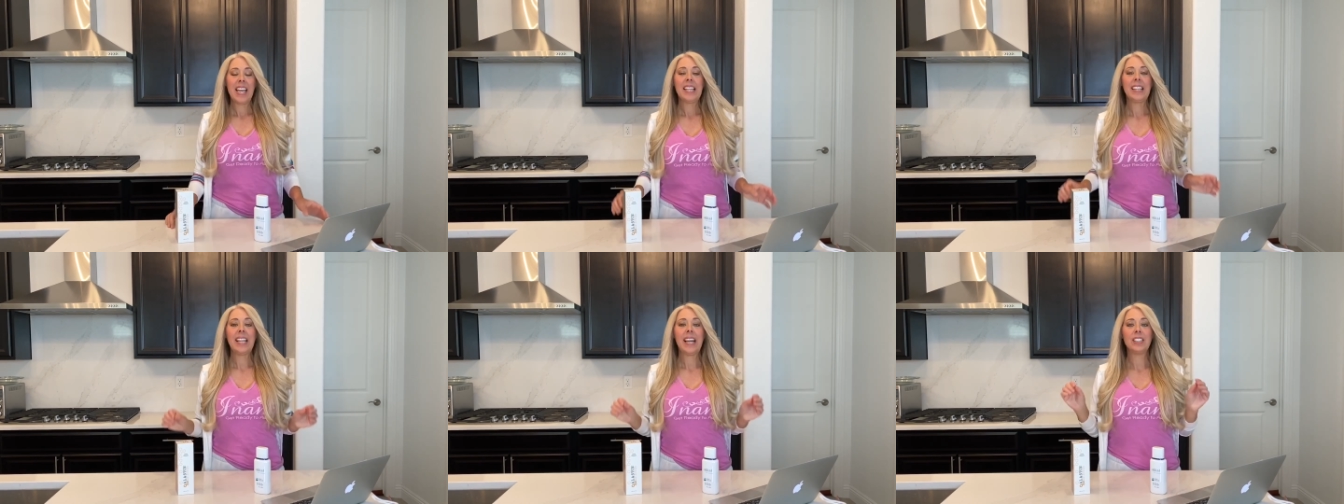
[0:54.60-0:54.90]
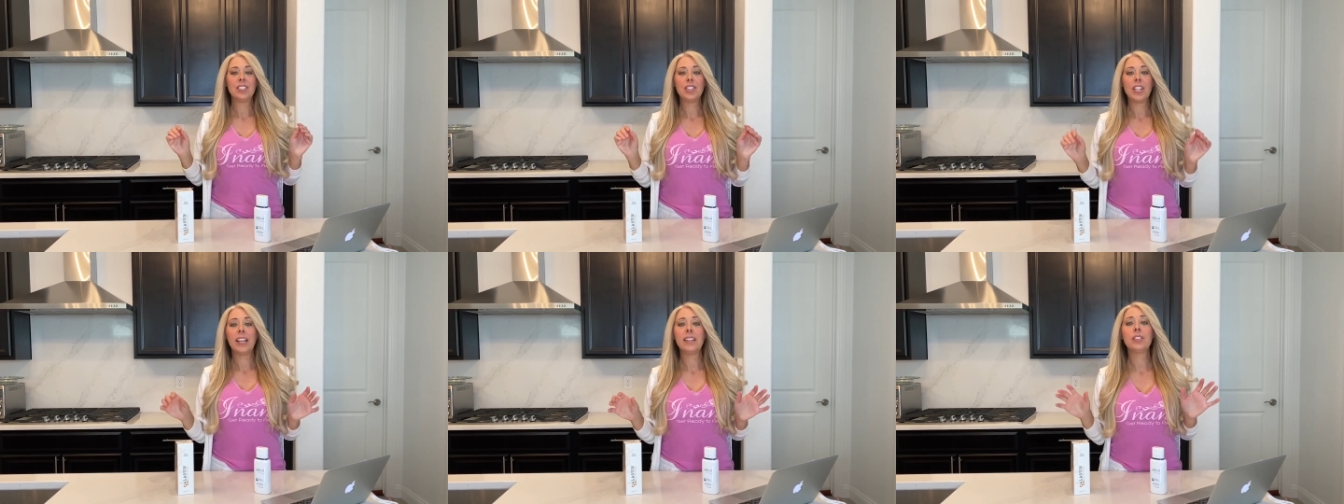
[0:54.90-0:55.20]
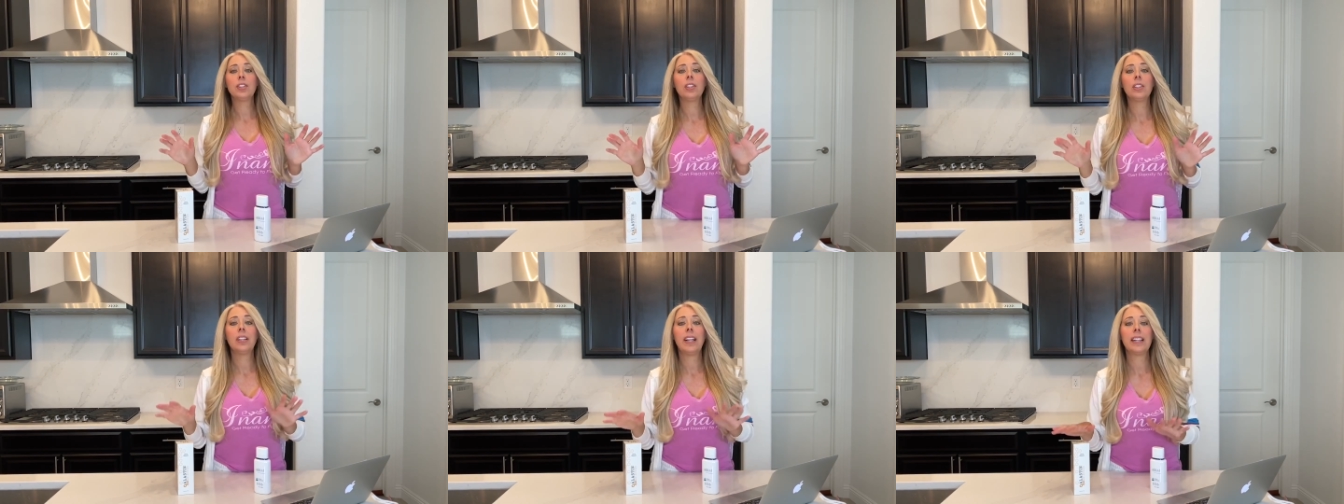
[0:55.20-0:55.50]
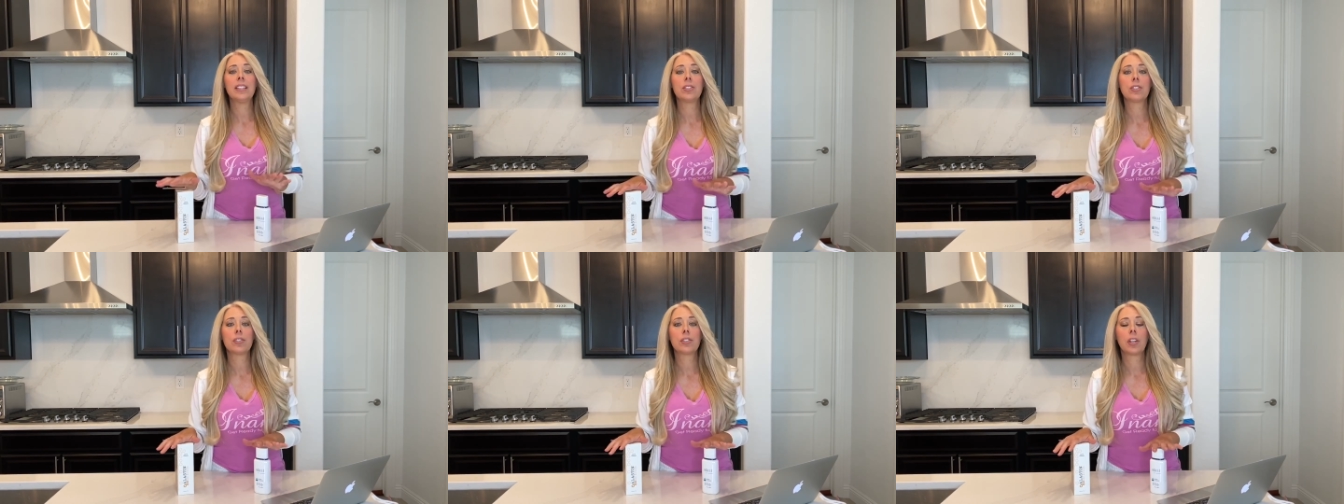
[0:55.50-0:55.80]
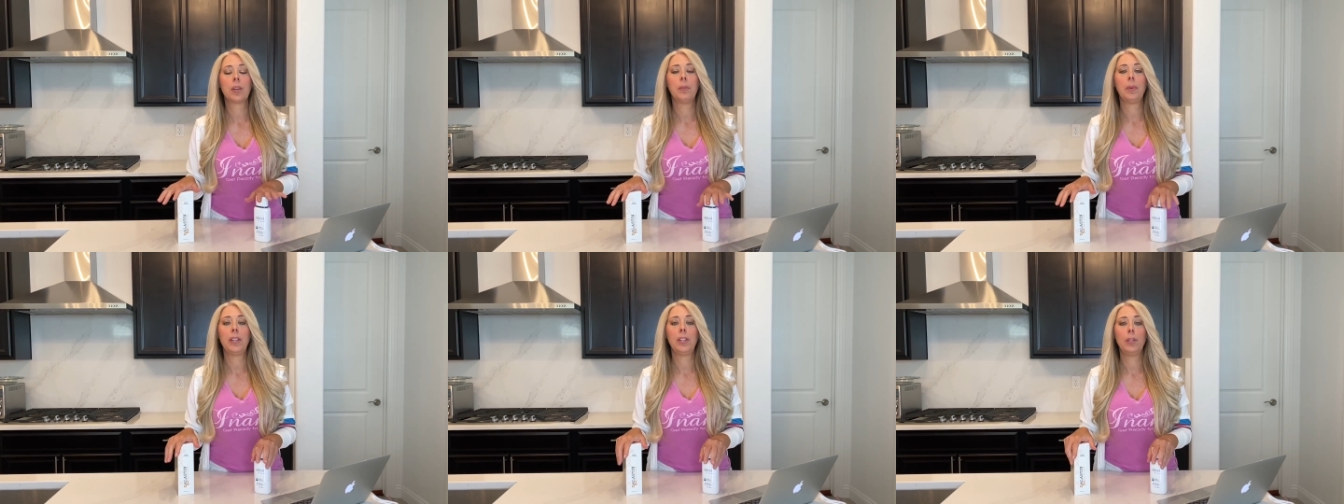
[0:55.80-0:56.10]
Now, gentle cleansers
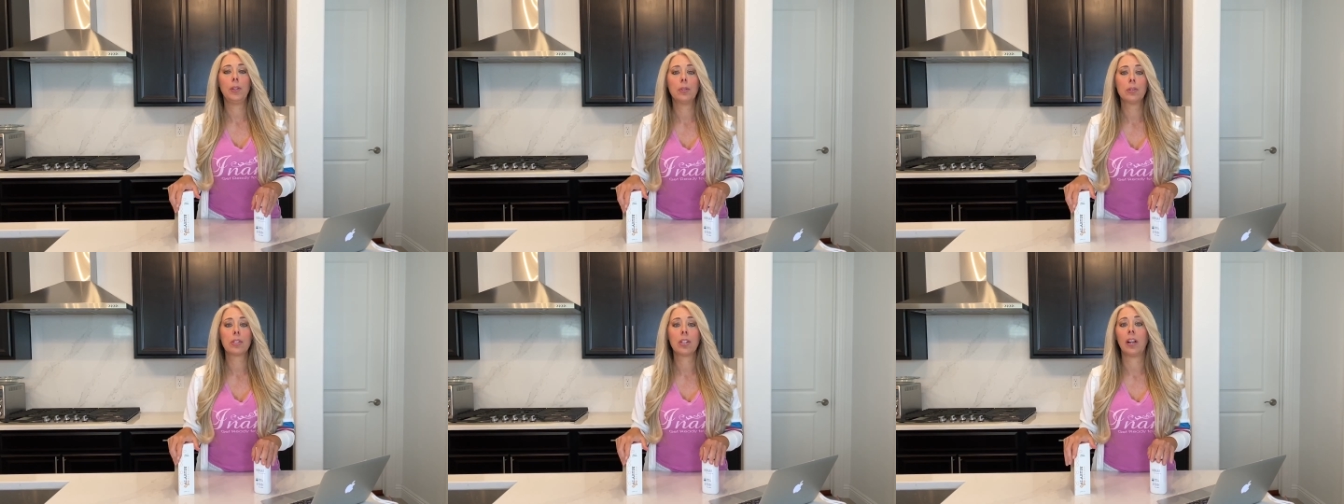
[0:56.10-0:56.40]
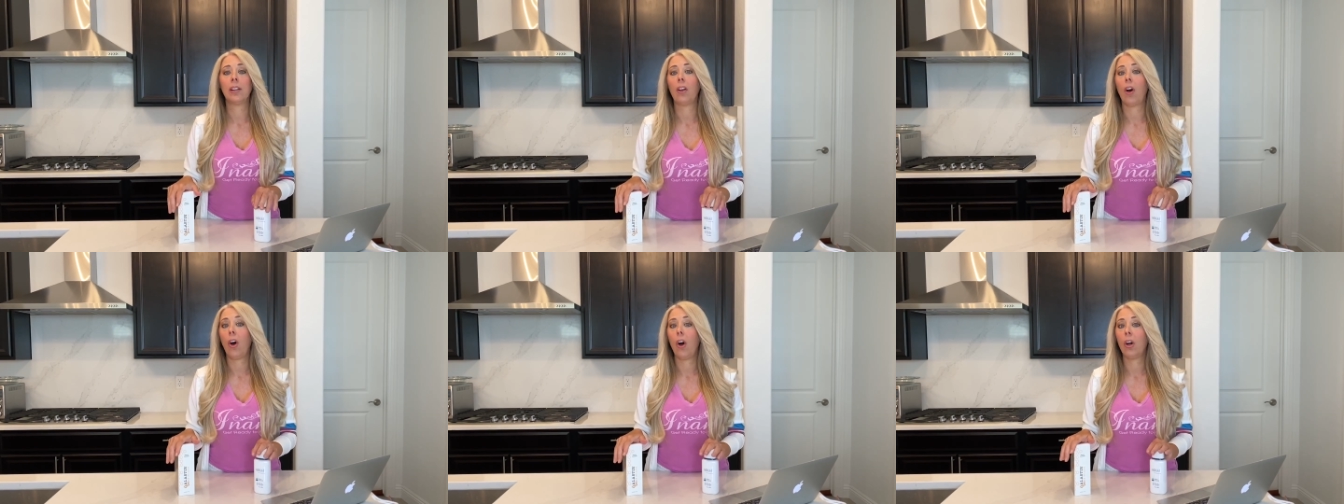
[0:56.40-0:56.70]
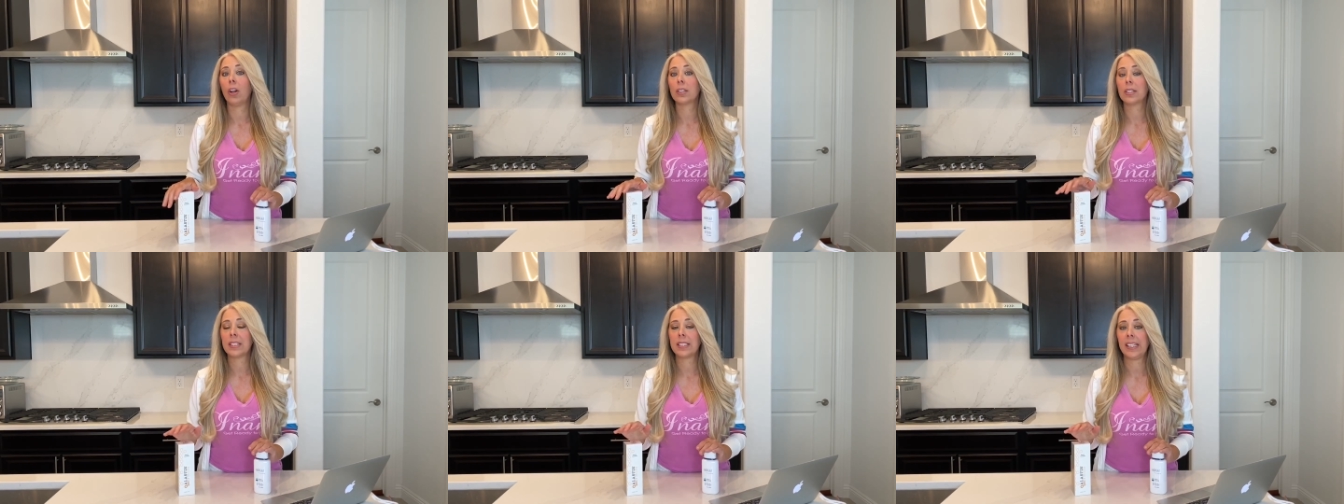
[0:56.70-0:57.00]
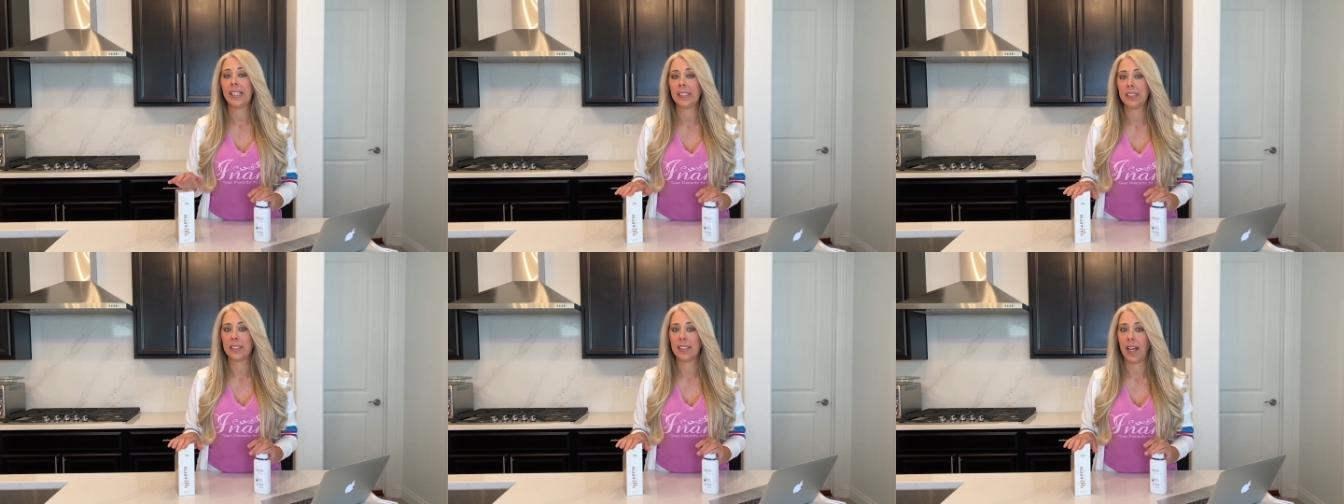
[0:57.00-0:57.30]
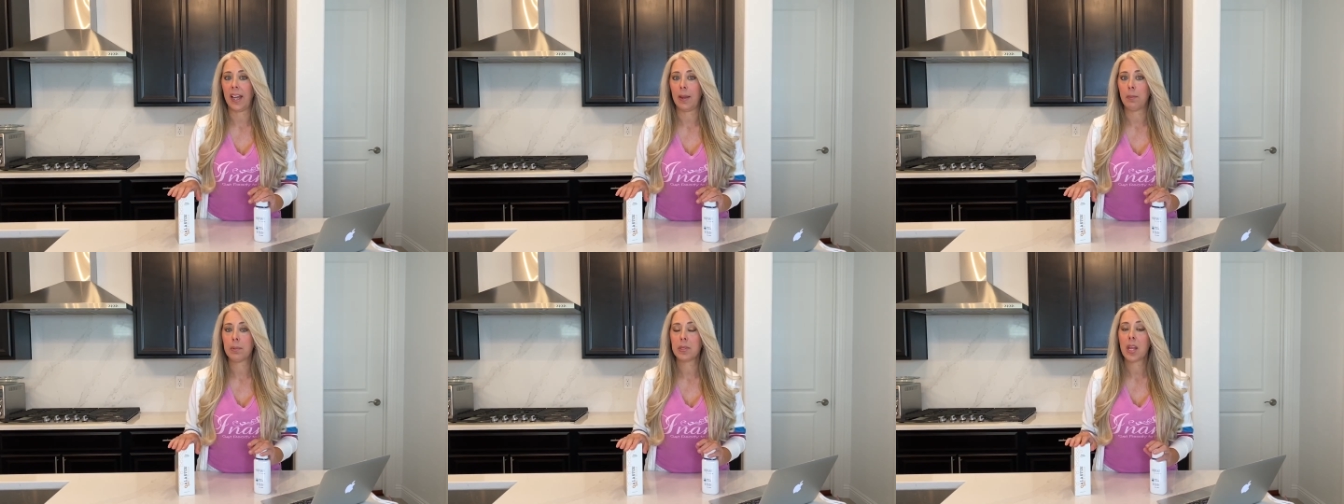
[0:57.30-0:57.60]
can be used on all skin
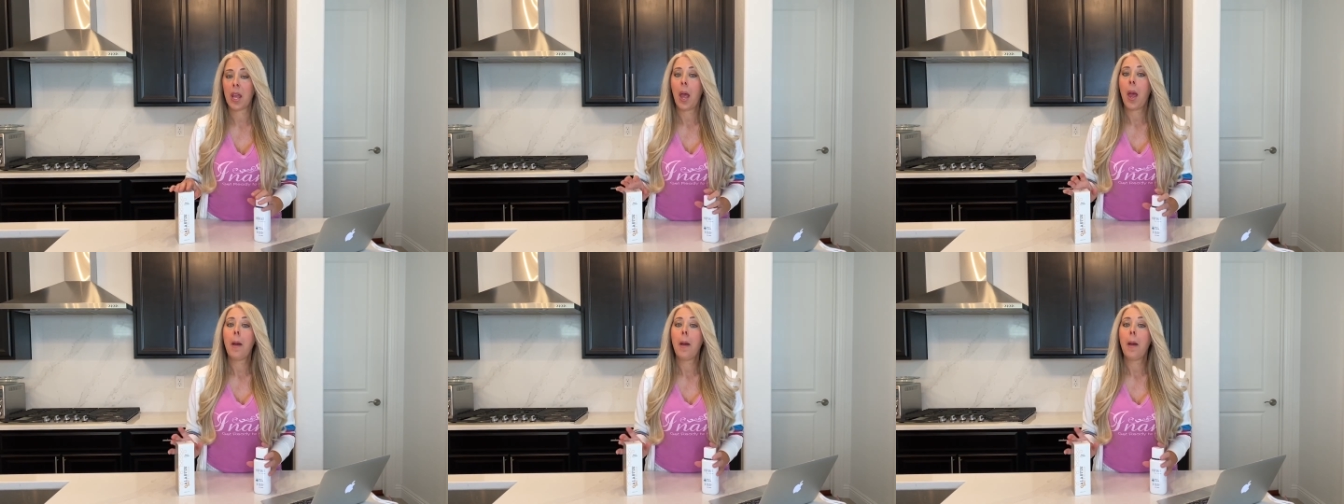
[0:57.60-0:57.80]
types,